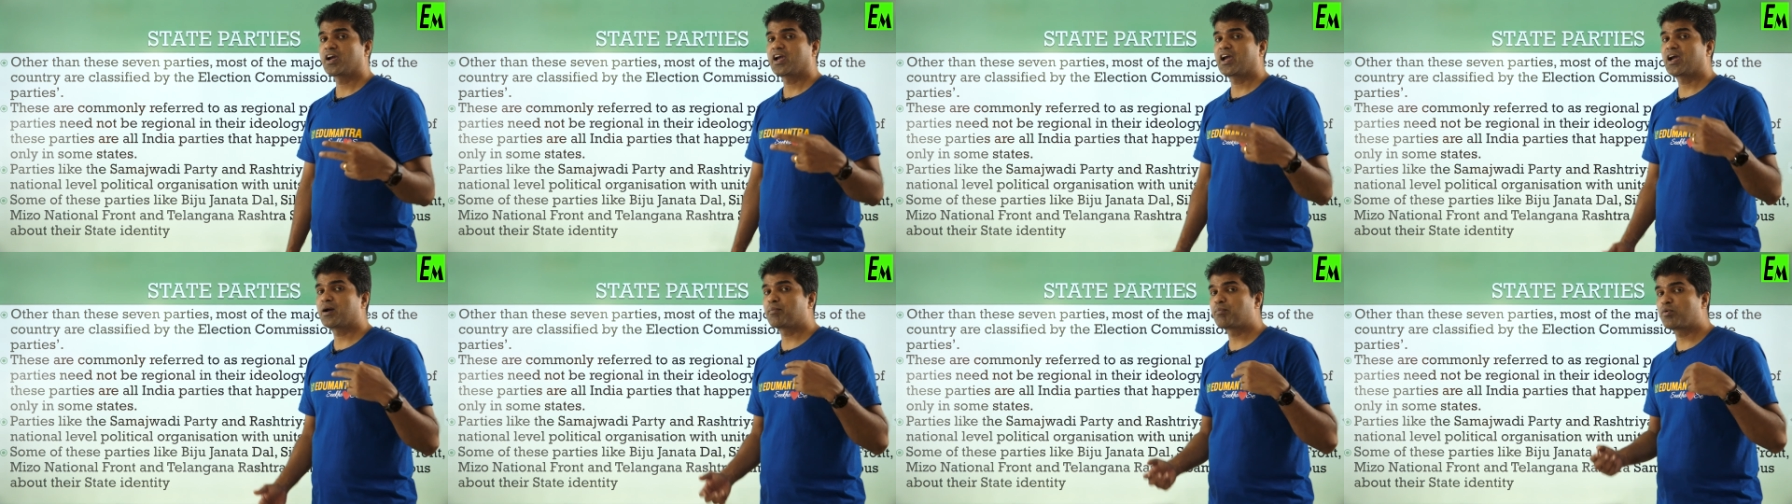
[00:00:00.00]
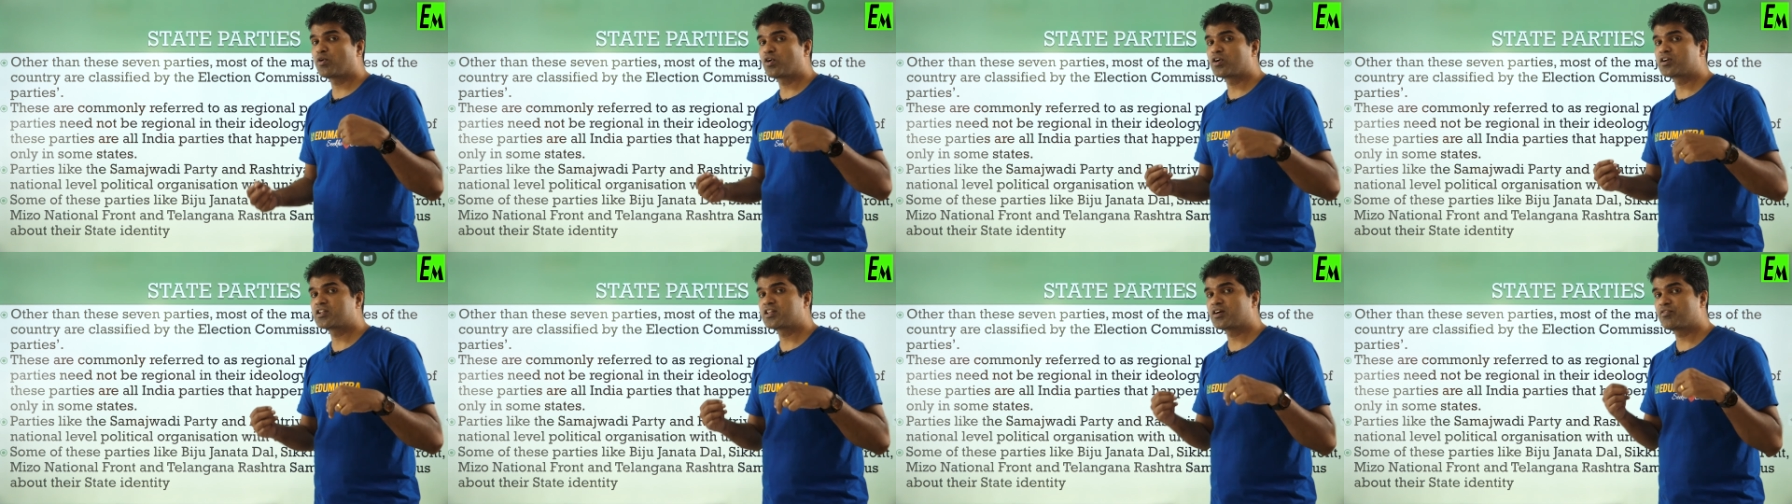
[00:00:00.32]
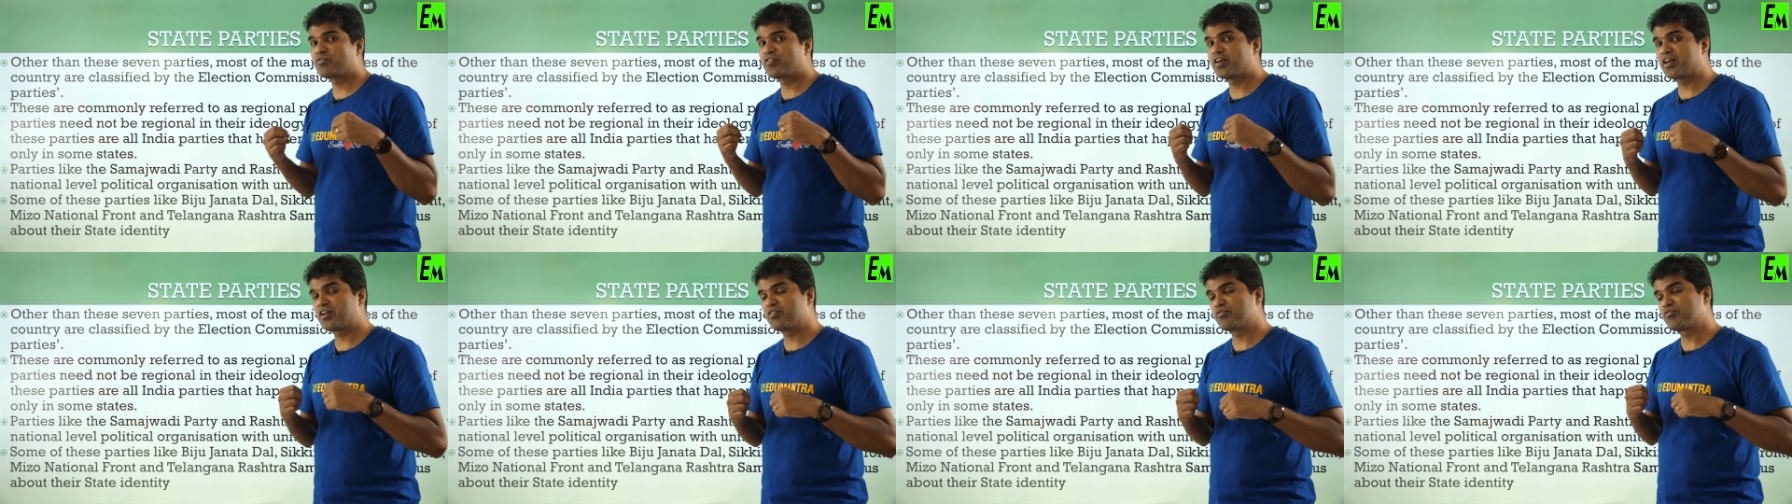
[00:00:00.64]
about the
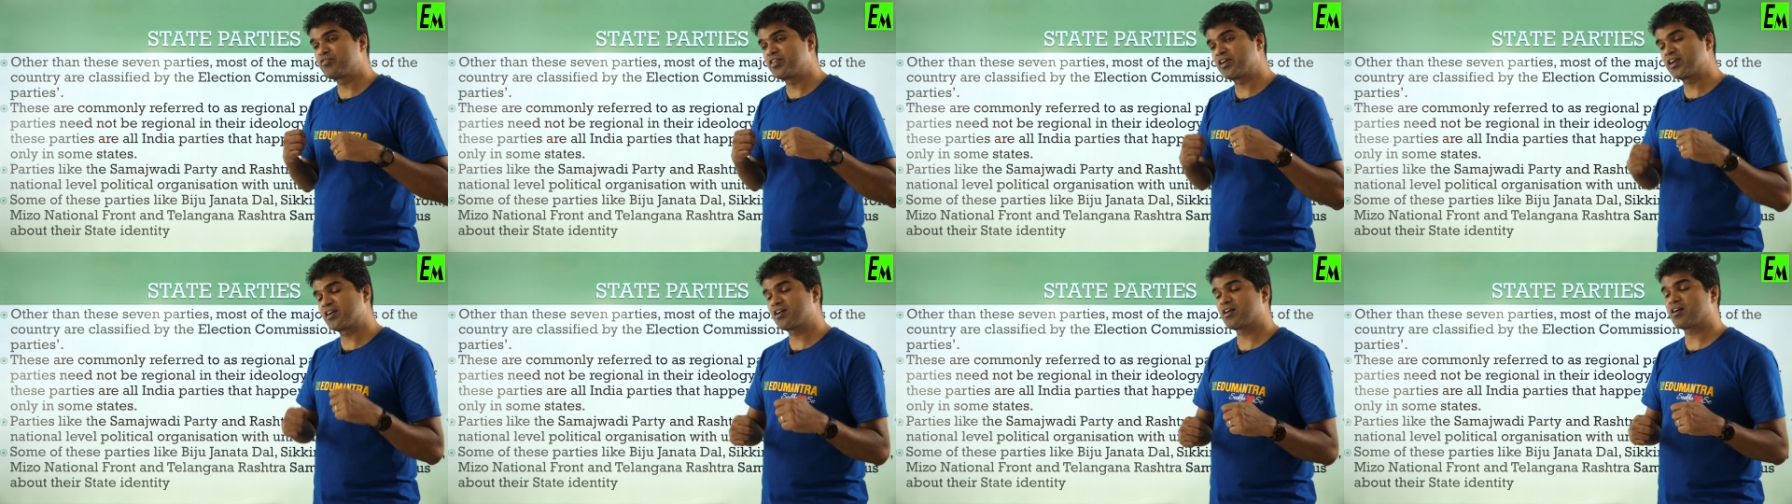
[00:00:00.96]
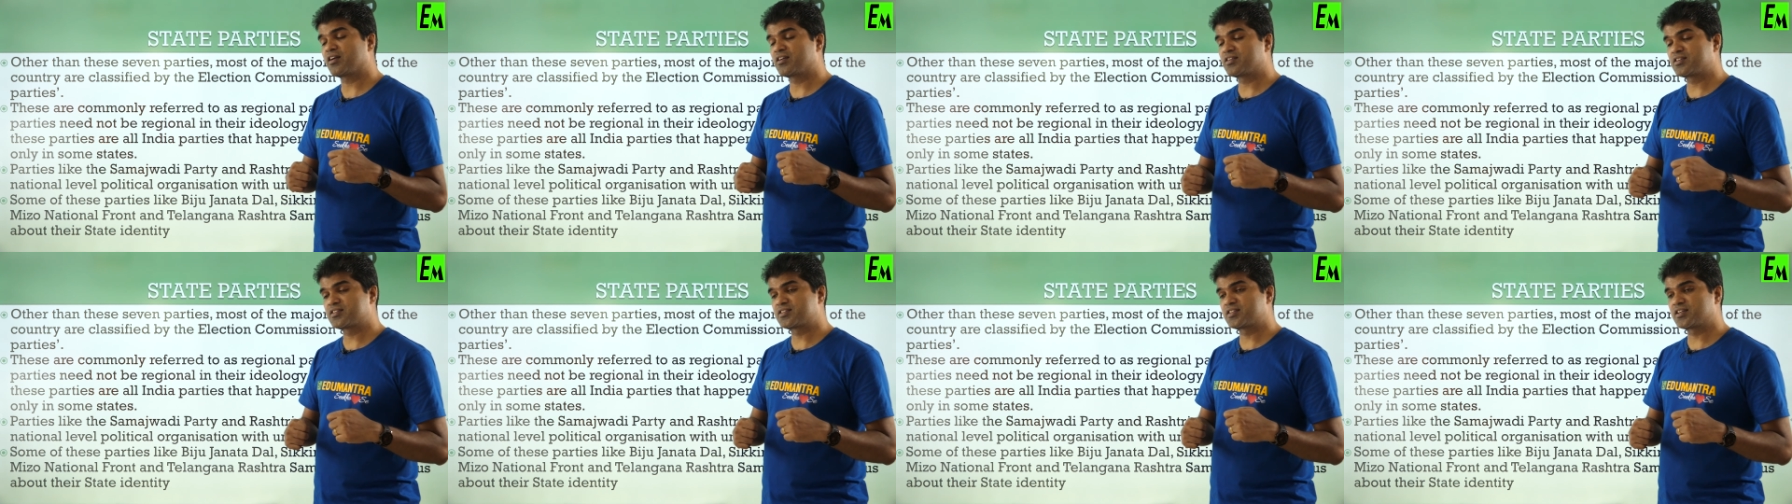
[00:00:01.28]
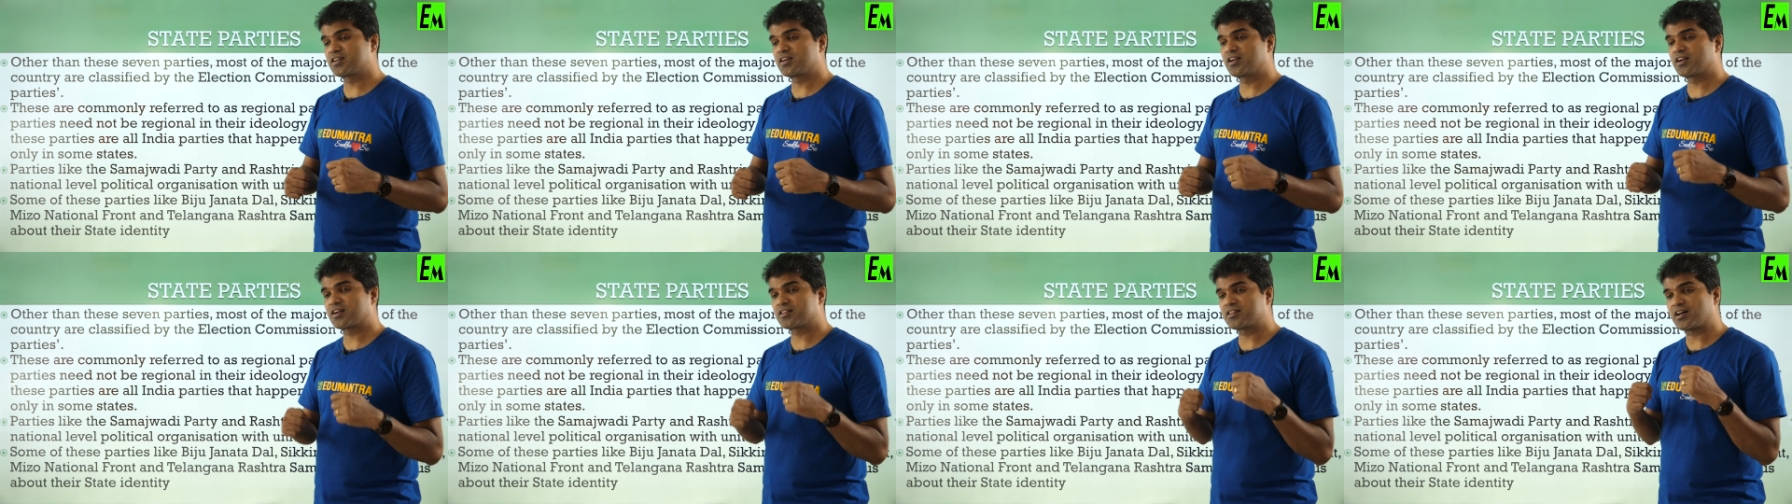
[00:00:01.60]
when we
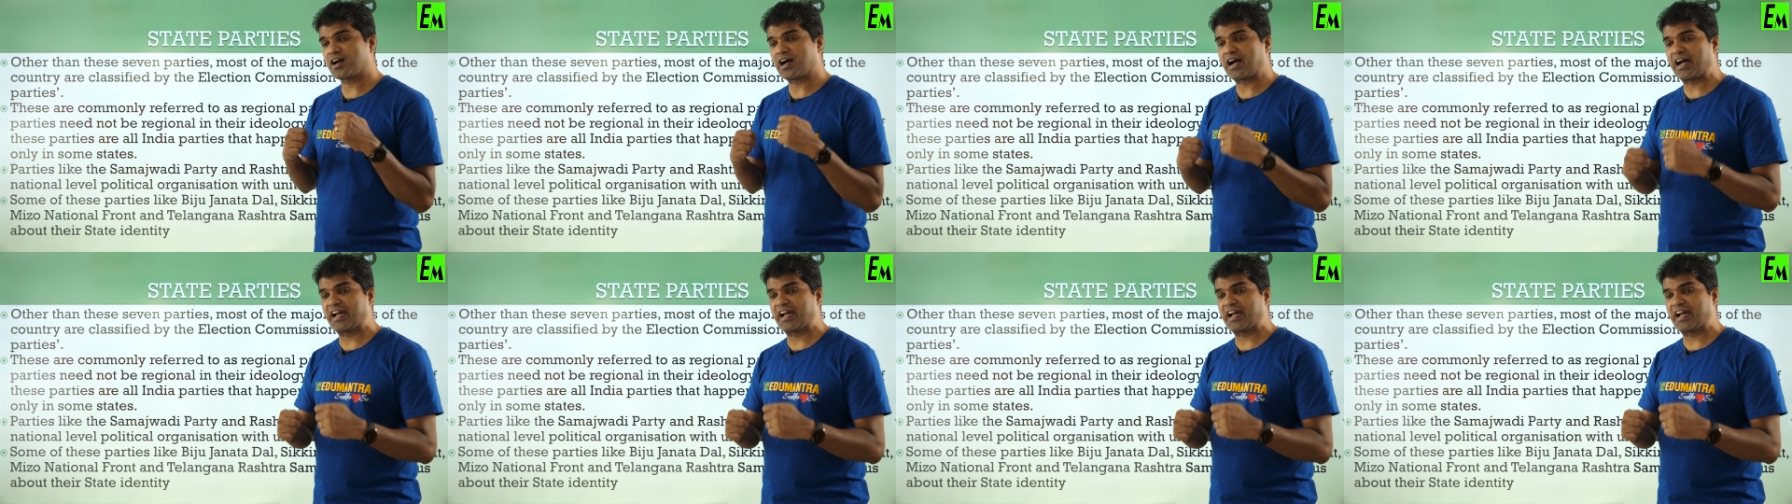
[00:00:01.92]
consider the